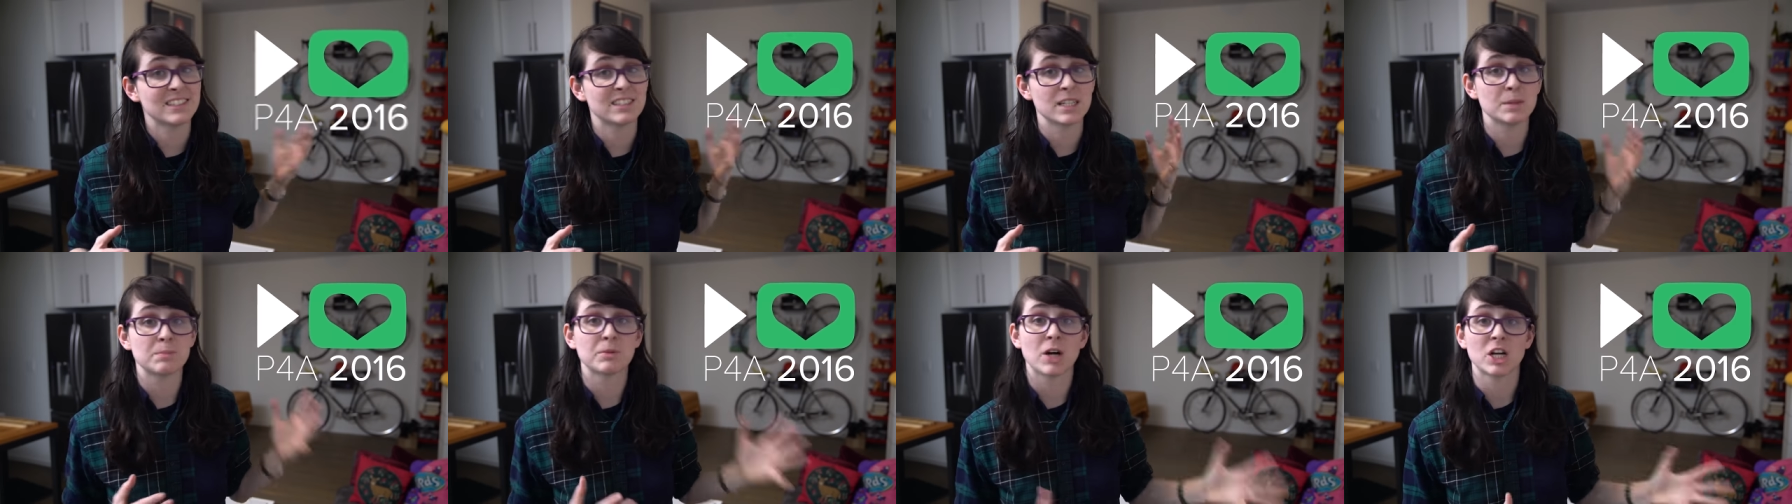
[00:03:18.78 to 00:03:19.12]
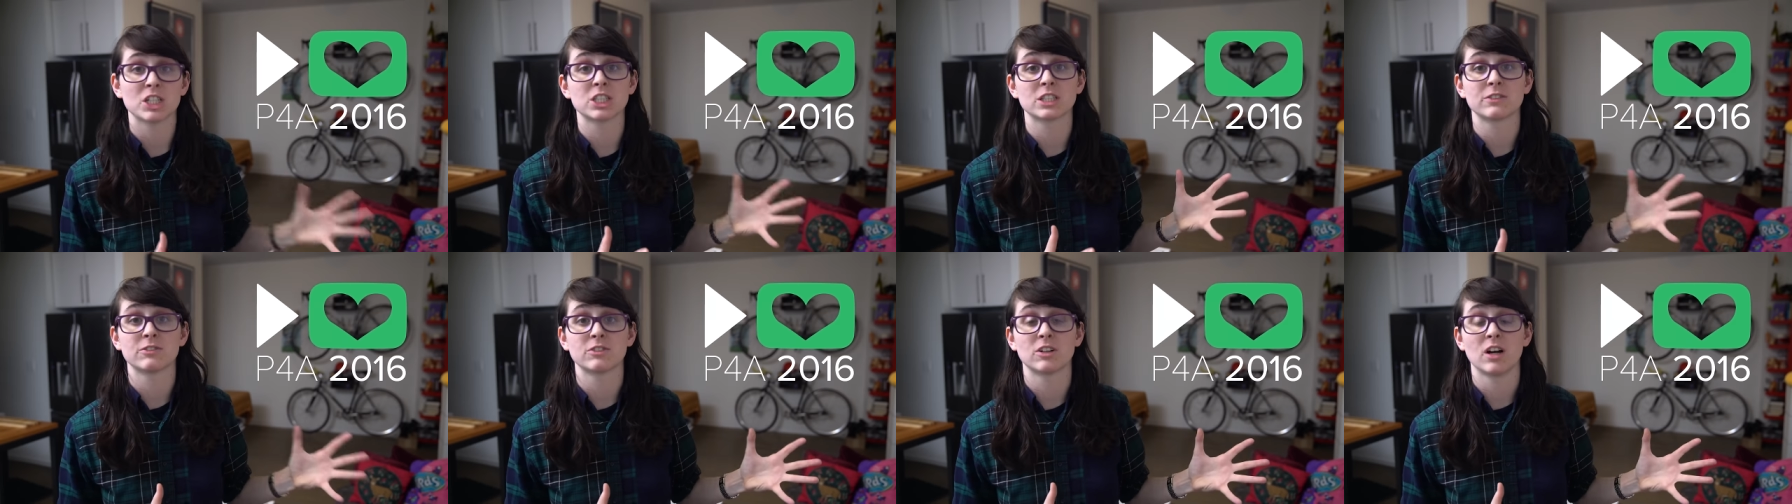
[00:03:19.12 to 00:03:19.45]
is a
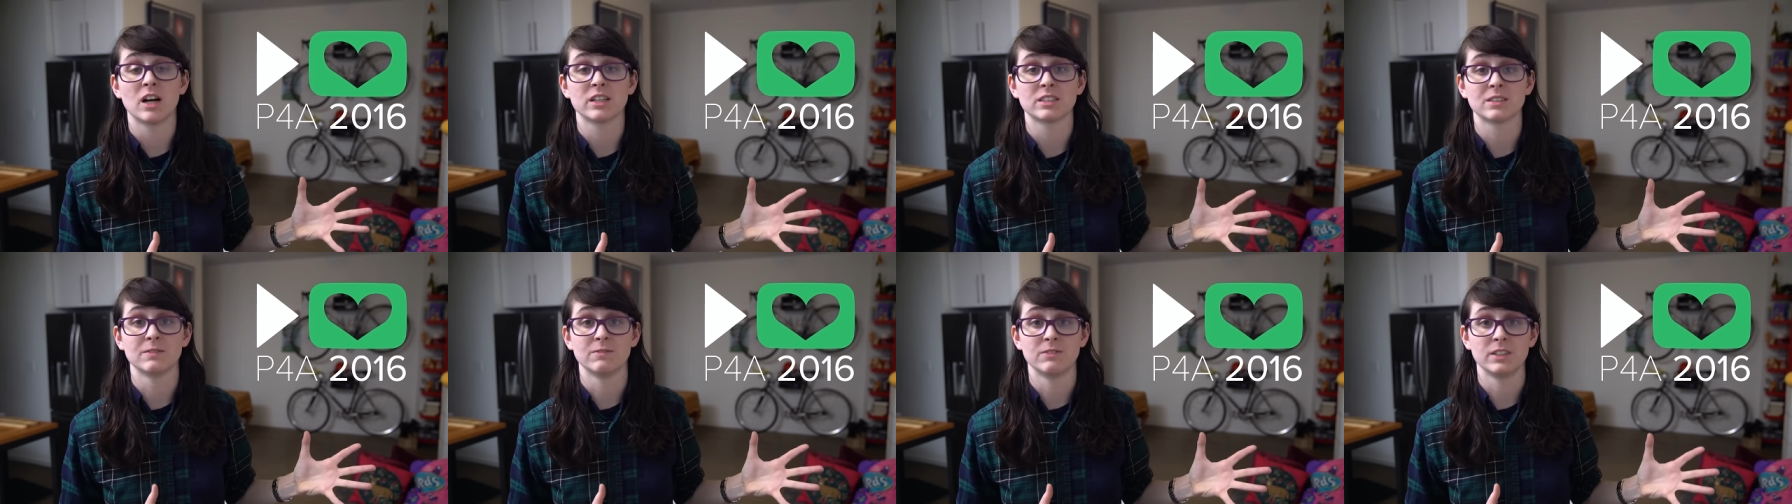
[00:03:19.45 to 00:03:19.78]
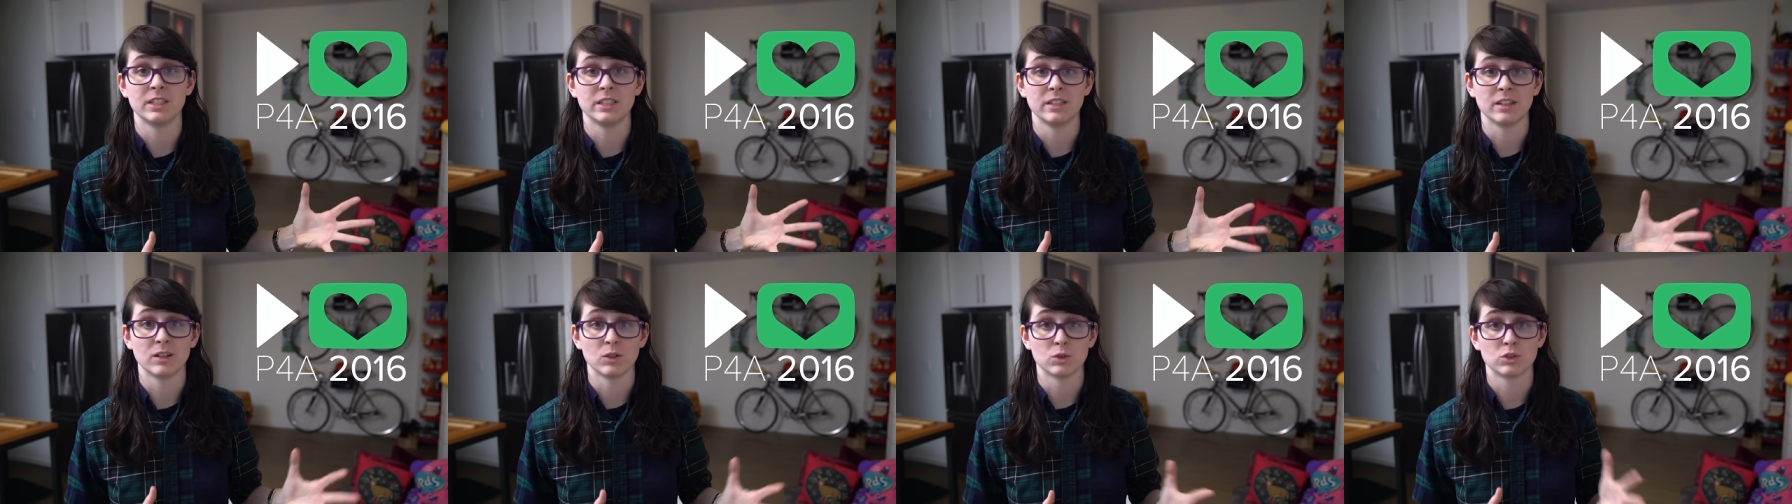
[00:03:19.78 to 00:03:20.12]
Project for Awesome
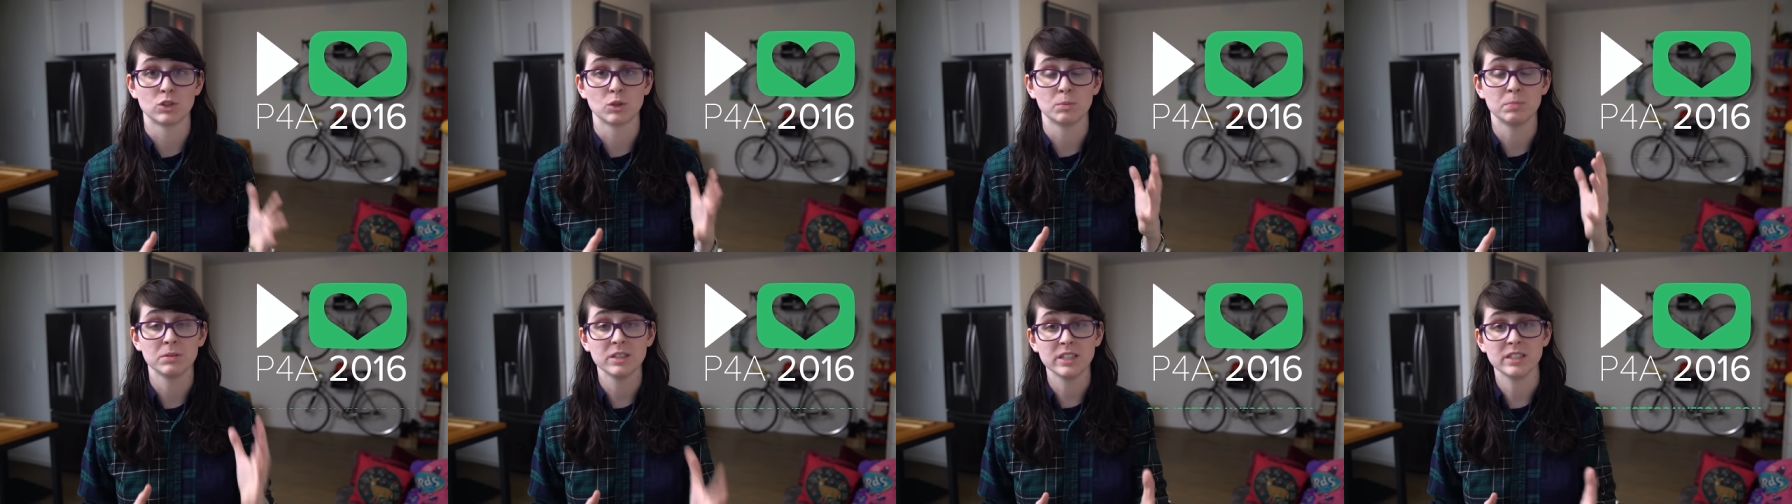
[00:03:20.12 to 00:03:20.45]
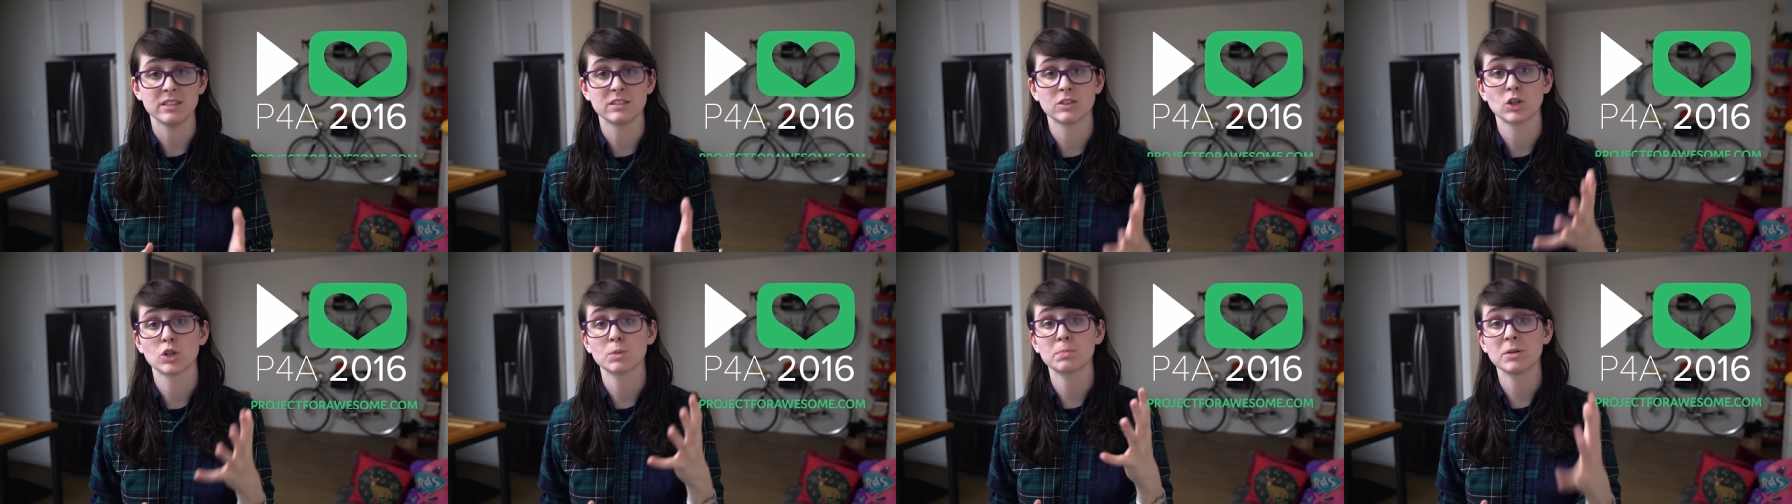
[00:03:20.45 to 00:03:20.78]
video, so
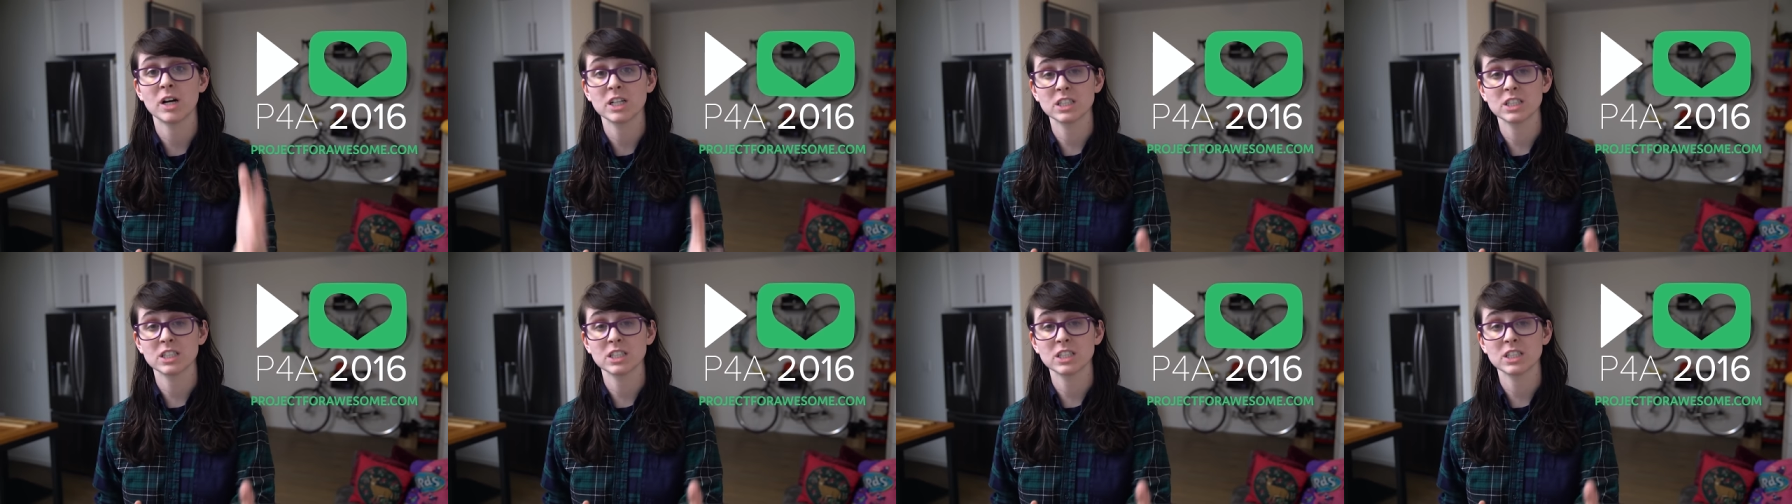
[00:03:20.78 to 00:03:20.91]
please go to